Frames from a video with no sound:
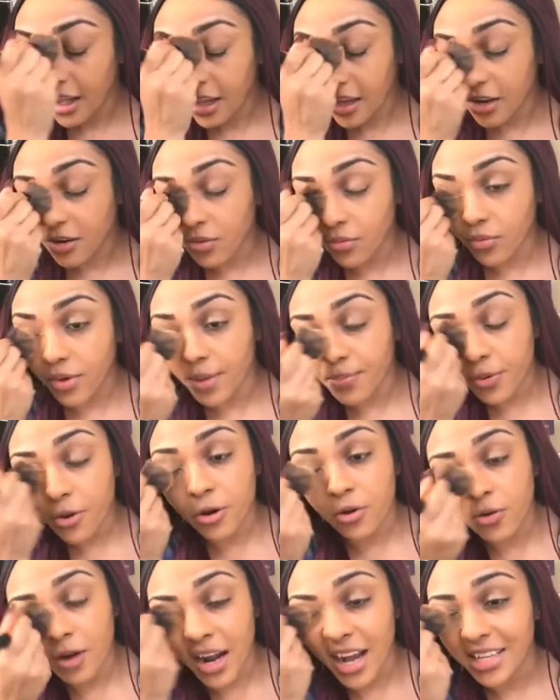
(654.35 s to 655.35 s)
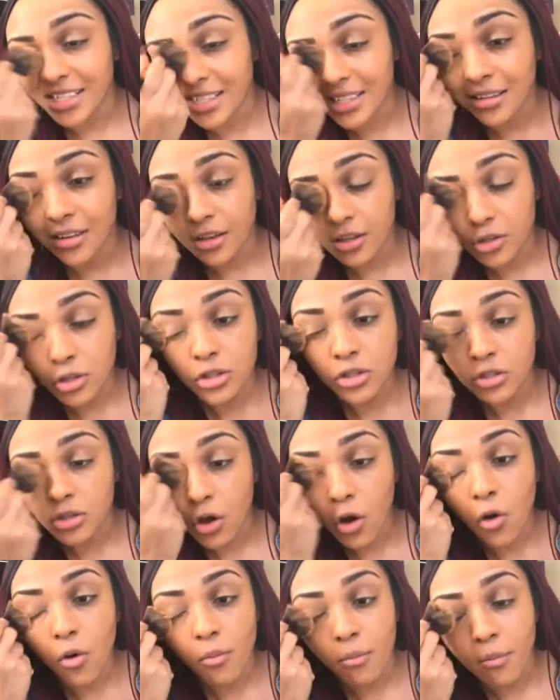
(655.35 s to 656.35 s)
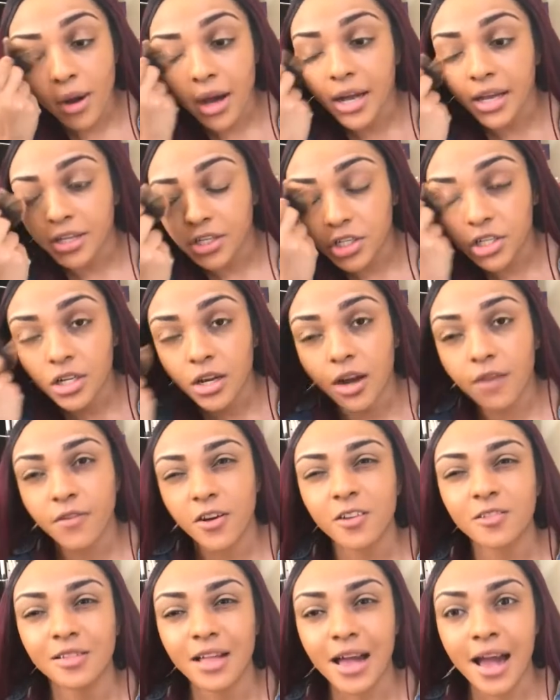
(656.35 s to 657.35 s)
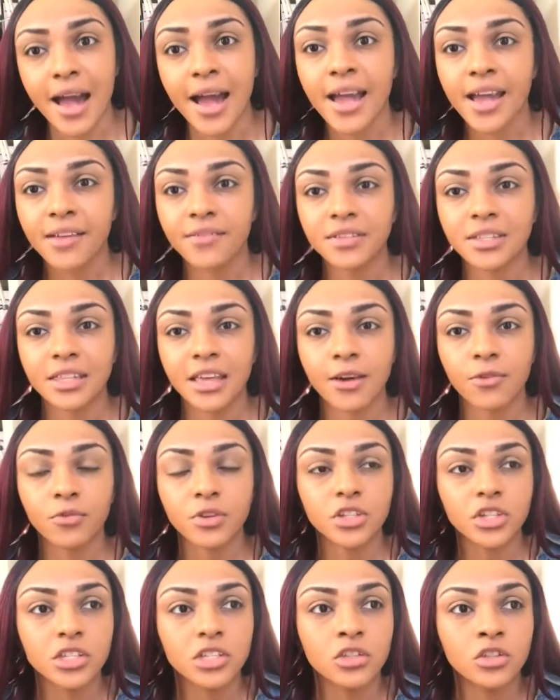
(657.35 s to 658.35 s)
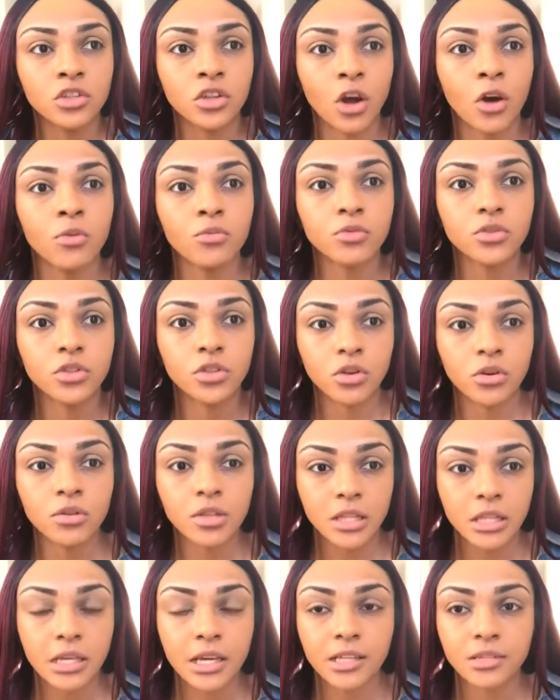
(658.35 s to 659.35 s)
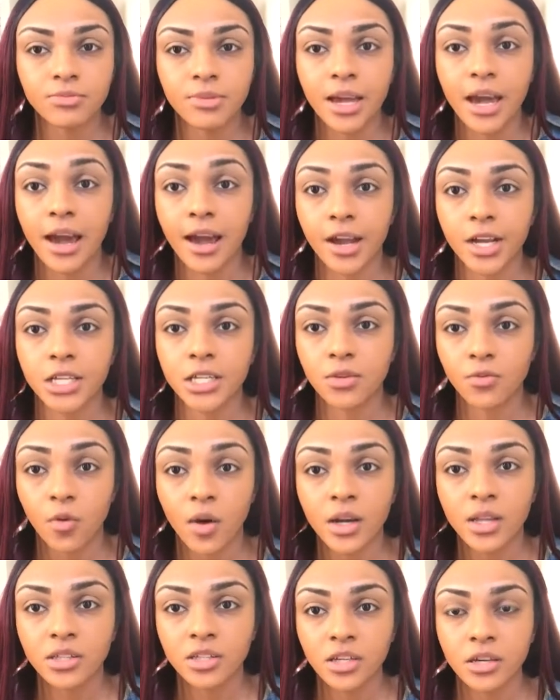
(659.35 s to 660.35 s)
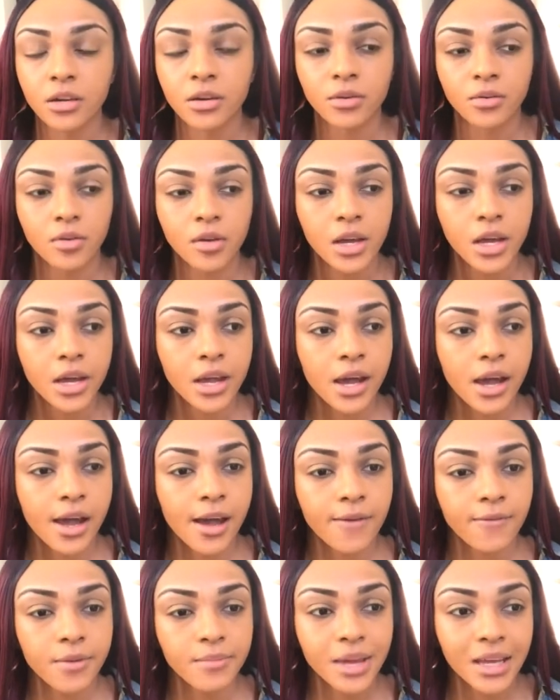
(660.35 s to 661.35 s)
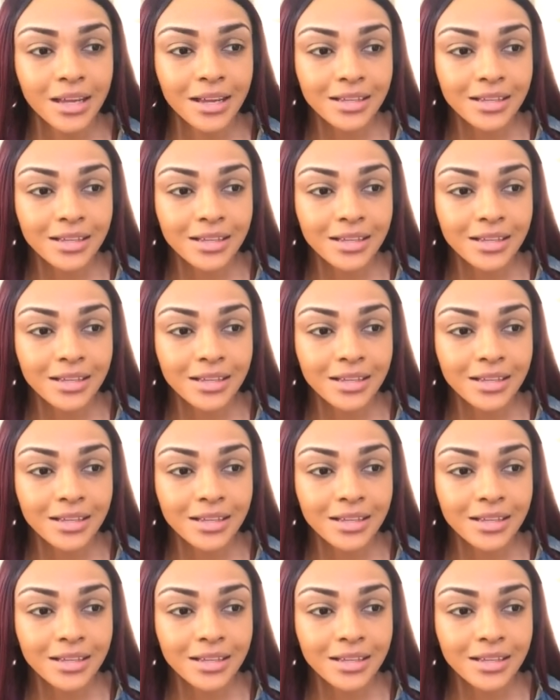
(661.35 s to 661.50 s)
you know, we procrastinate so much of our lives that we just don't do the things we actually want to do. And we make